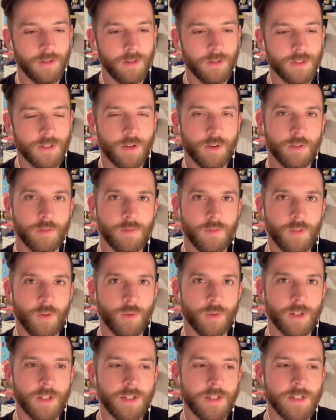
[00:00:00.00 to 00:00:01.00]
Untitled
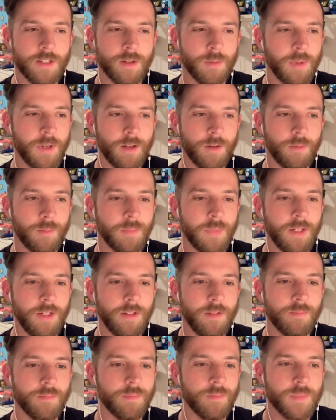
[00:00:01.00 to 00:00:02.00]
vlog isn't about
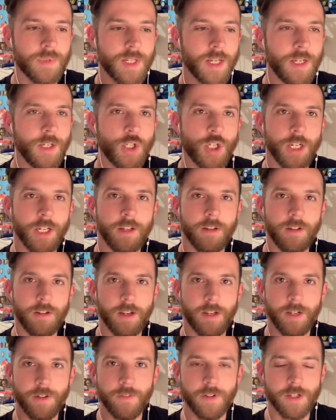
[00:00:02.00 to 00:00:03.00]
me teaching
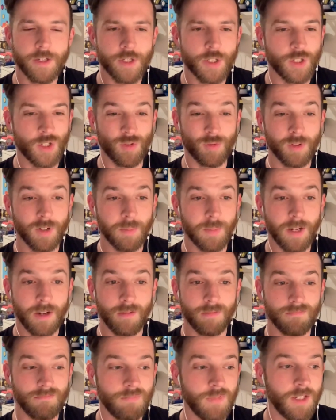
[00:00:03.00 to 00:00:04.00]
anything. It's just talking
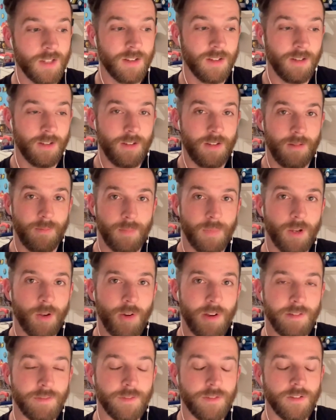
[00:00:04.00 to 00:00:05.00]
about
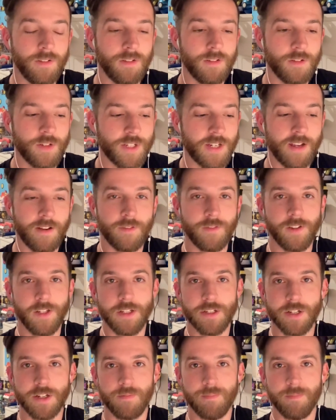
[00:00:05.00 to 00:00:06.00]
life, just how
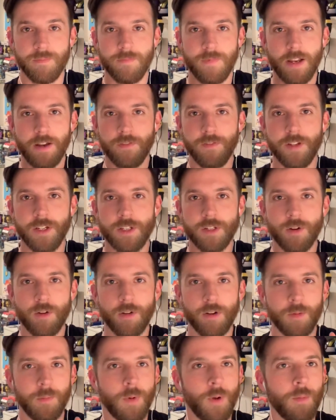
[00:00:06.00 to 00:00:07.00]
things are
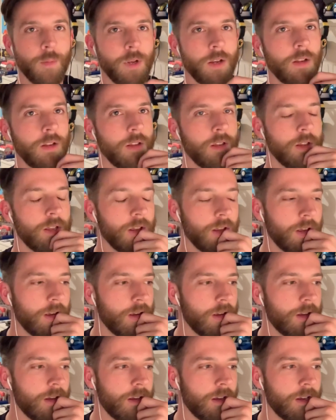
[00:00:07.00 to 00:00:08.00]
at the moment.
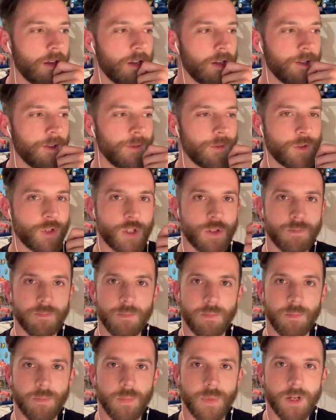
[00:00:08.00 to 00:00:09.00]
Just,
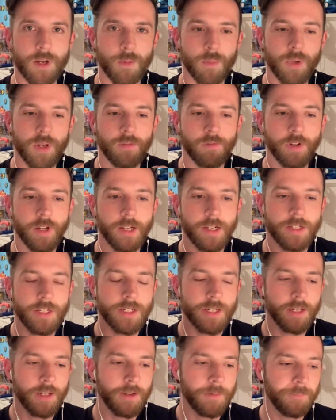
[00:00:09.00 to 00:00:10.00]
you know, being
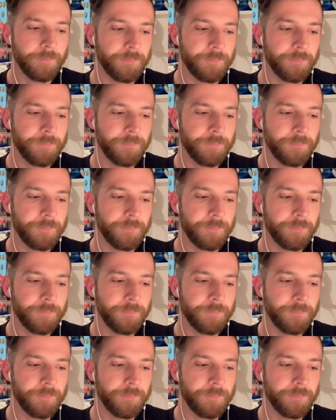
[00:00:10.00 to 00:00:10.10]
realistic.